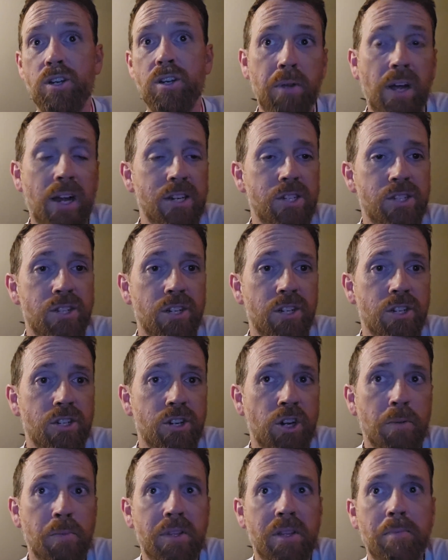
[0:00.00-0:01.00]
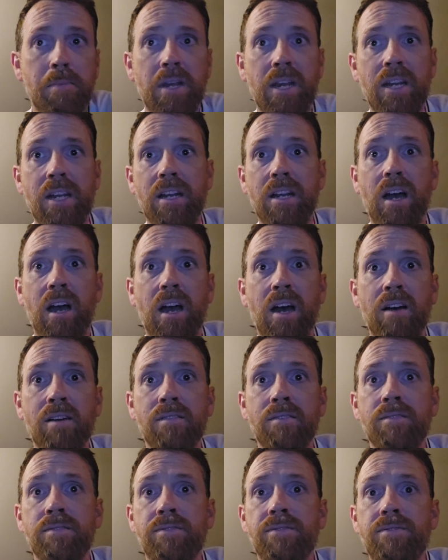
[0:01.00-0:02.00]
obliged to determine the meaning
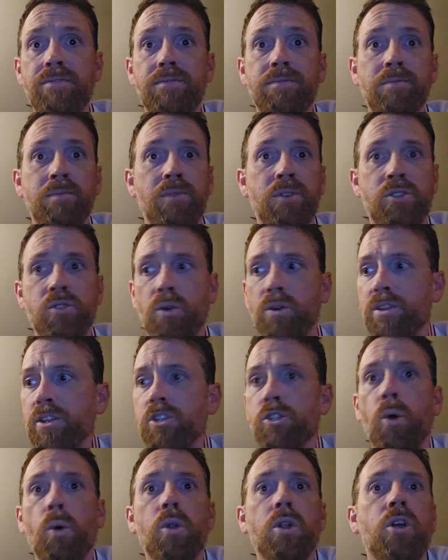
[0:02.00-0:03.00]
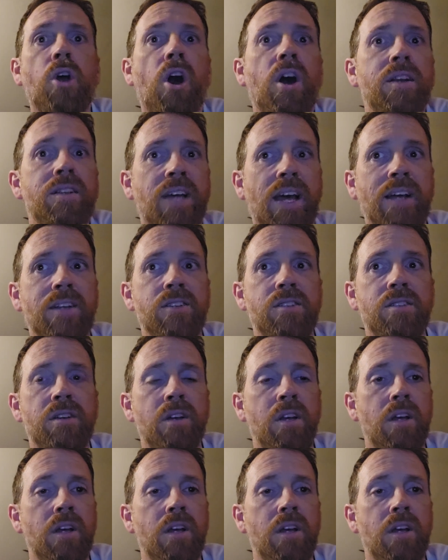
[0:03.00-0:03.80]
of the sort of the total context